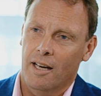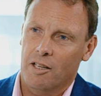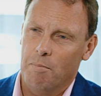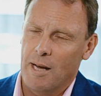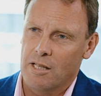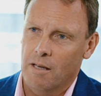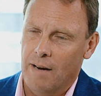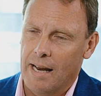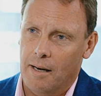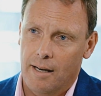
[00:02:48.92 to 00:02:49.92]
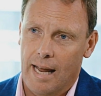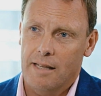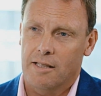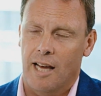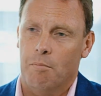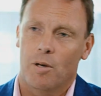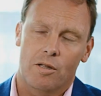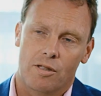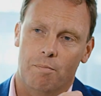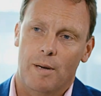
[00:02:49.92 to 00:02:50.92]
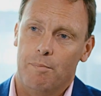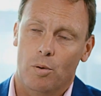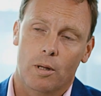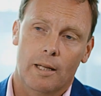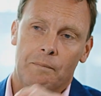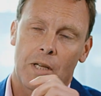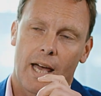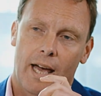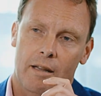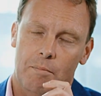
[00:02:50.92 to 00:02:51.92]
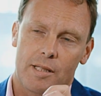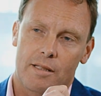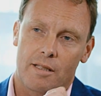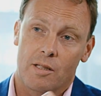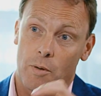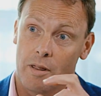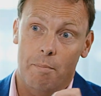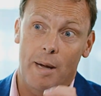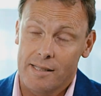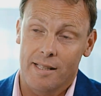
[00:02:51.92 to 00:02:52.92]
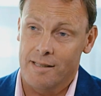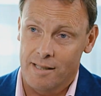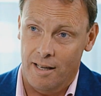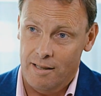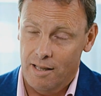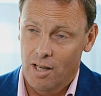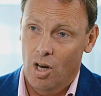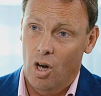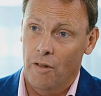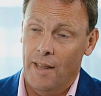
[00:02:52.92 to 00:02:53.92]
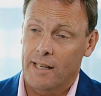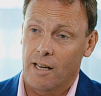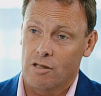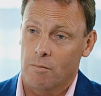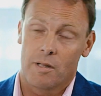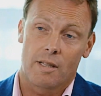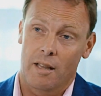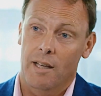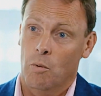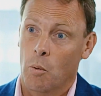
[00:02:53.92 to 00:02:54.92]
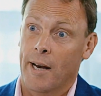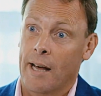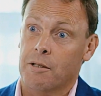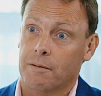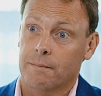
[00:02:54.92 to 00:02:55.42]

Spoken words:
competitive landscape, because the people and the businesses with the best insight on their customers, I think, will win out.